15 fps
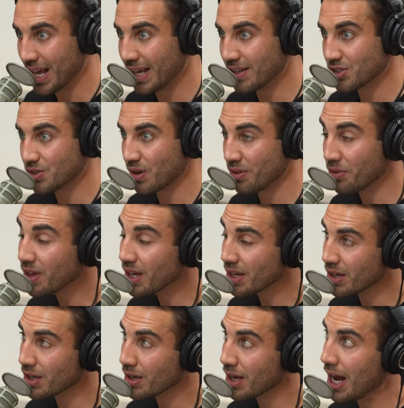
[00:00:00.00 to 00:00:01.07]
and so I
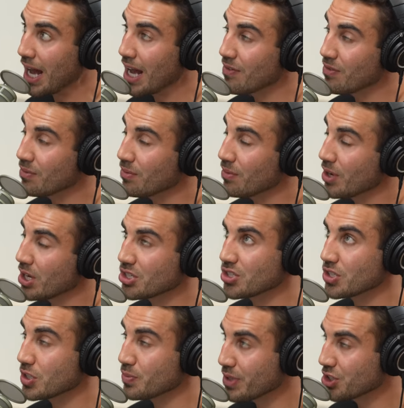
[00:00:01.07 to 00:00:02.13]
think I have a
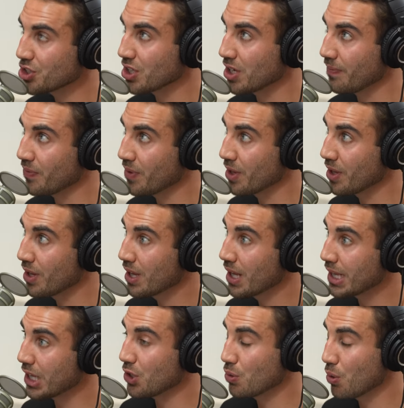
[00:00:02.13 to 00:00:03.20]
suspicion
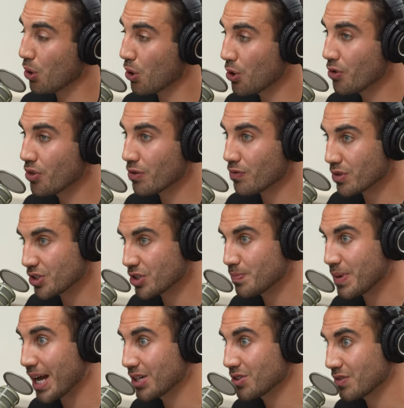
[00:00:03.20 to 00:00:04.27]
that you earn the
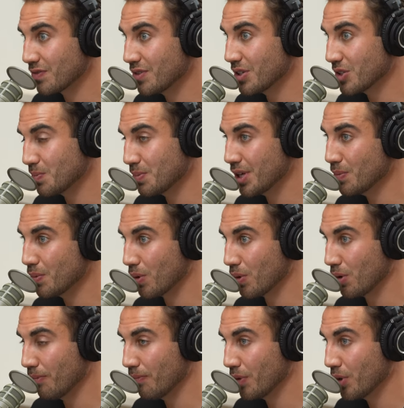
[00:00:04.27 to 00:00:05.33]
respect of these
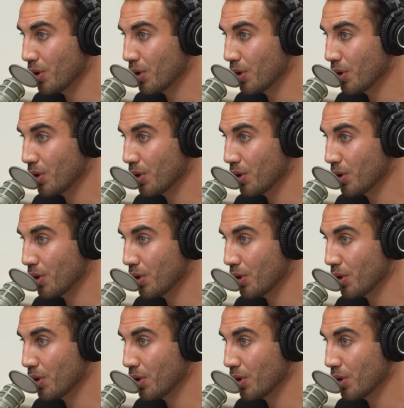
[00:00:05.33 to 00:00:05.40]
people